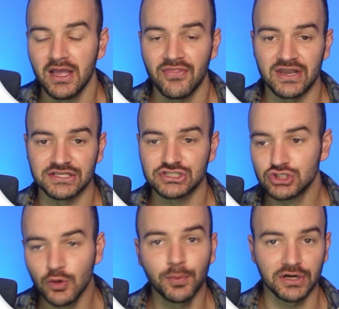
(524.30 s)
that is
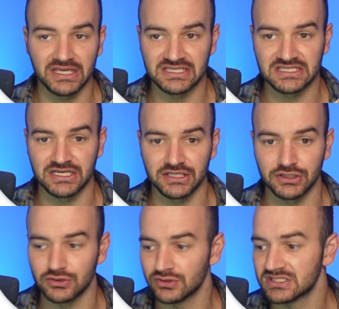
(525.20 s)
super easy to
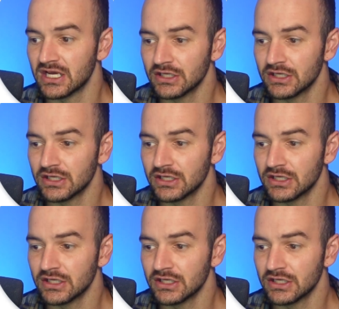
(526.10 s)
use,